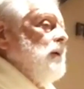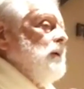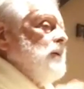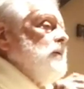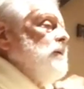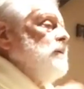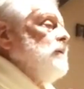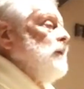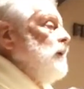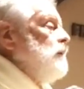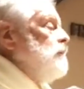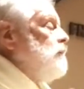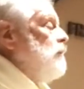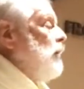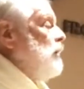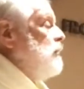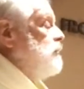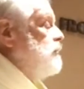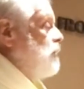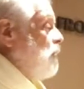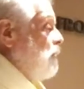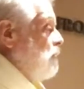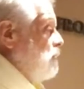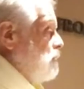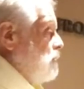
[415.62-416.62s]
to
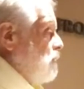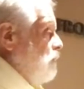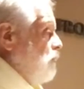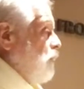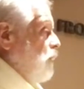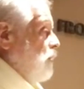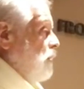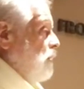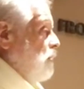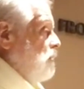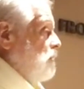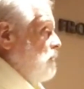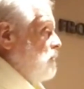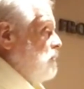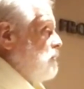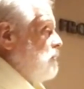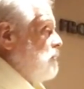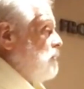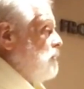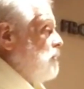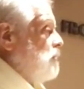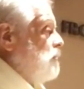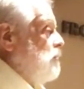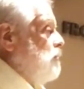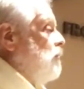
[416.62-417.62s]
erase those borders,
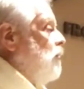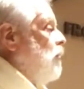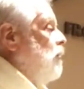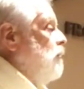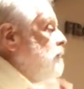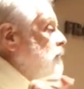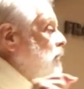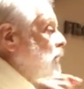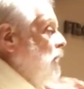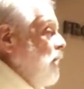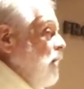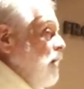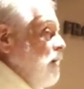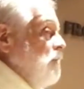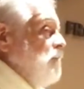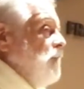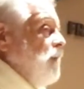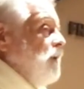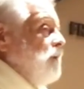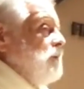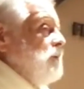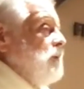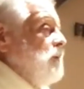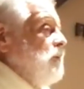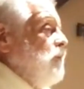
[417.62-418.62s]
to overcome
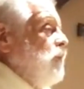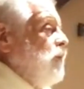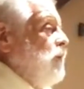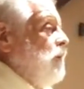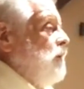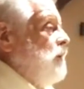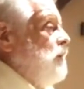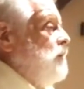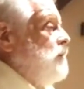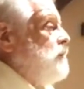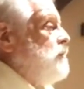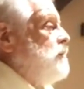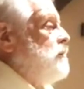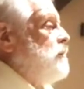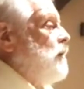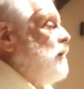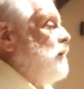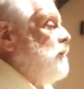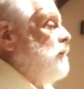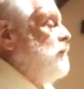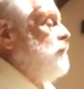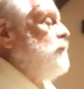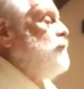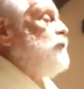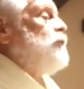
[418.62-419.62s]
those borders,
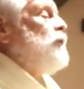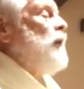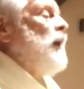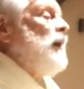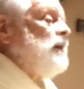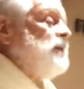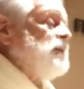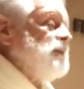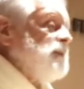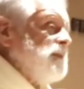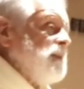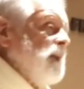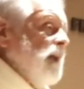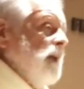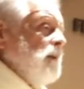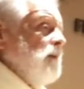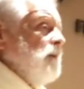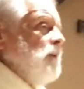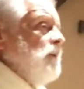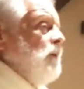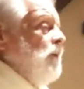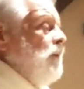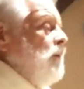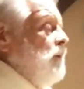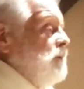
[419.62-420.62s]
to
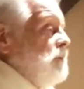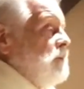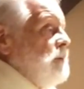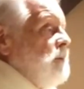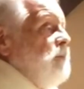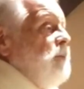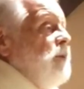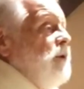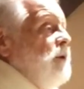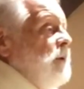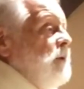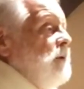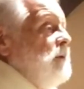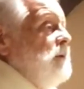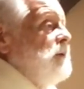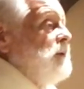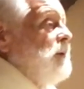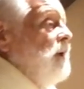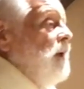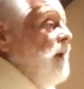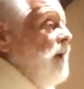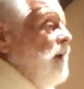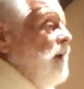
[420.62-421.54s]
transcend those borders.